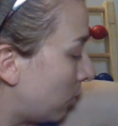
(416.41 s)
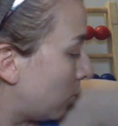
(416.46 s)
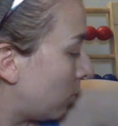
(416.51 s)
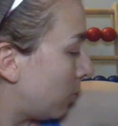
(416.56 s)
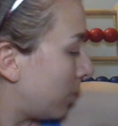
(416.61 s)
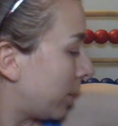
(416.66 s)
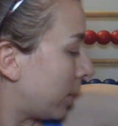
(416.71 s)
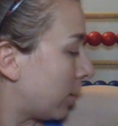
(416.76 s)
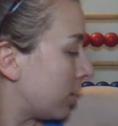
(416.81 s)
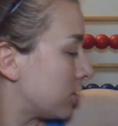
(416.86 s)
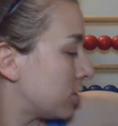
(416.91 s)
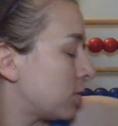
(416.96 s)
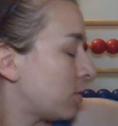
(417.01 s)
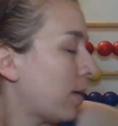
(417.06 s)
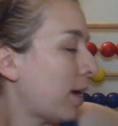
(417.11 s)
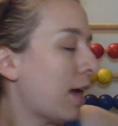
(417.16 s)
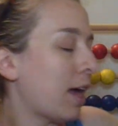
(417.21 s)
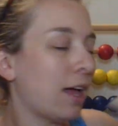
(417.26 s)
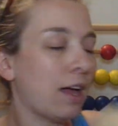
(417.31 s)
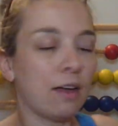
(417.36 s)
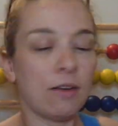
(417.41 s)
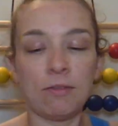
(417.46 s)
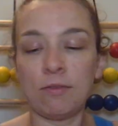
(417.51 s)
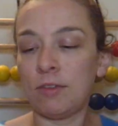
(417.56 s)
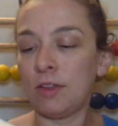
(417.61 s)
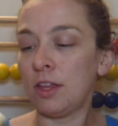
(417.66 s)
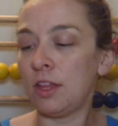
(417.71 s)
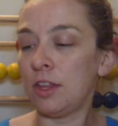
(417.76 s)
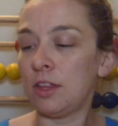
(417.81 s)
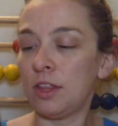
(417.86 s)
We also have
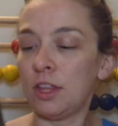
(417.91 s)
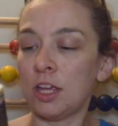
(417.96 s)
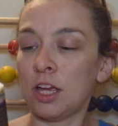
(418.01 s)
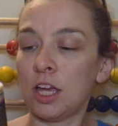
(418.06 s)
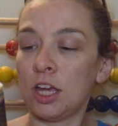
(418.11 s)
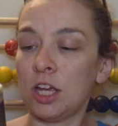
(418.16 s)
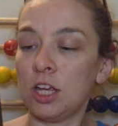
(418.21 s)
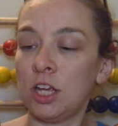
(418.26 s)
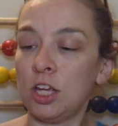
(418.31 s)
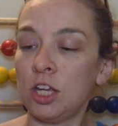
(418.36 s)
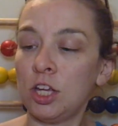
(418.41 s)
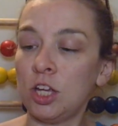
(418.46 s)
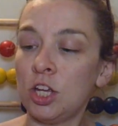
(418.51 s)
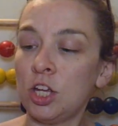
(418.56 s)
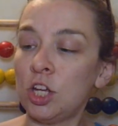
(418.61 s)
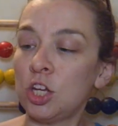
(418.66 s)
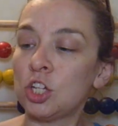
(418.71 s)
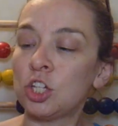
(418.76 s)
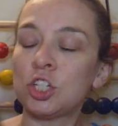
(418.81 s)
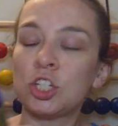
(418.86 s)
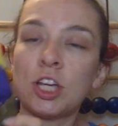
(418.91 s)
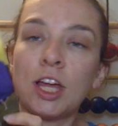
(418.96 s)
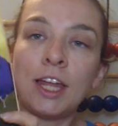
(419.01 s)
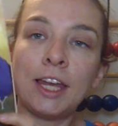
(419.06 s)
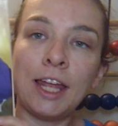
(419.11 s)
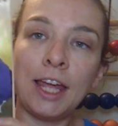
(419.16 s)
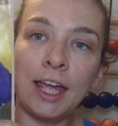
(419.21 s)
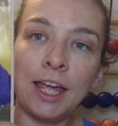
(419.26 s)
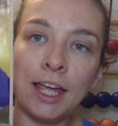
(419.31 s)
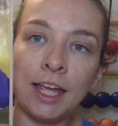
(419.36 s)
The
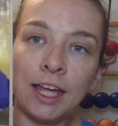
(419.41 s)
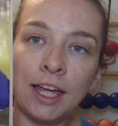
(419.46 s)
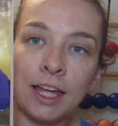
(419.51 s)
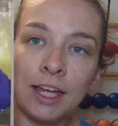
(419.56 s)
Shunning,